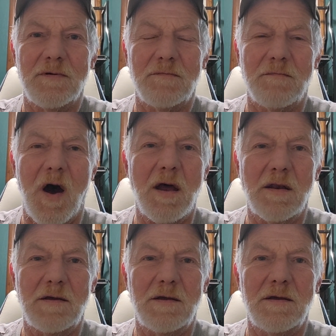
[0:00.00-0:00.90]

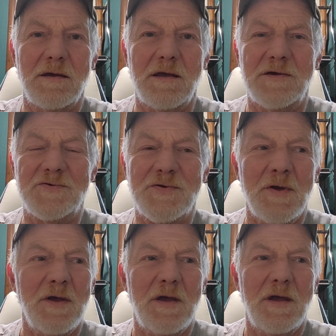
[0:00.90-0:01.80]
modeling is,
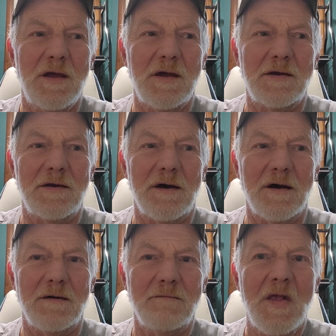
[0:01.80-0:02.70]
and
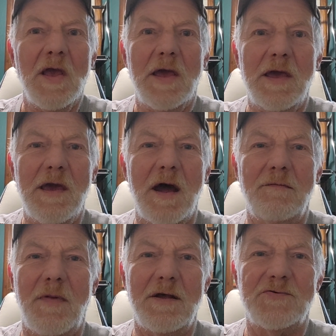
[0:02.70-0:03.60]
he had
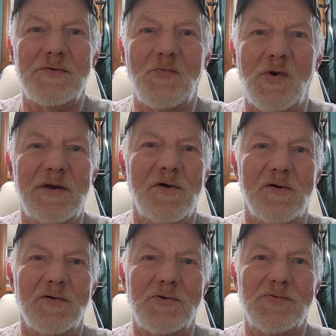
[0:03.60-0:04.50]
mentioned
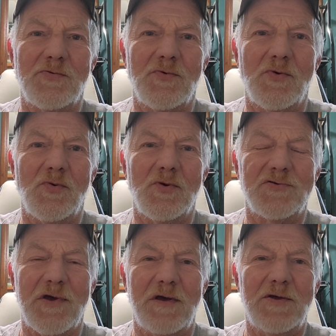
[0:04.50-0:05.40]
Windows
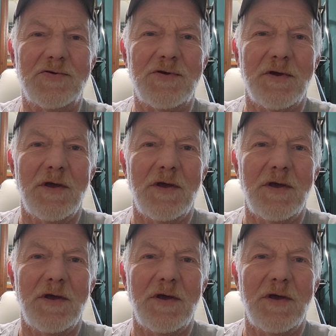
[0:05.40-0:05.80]
was his,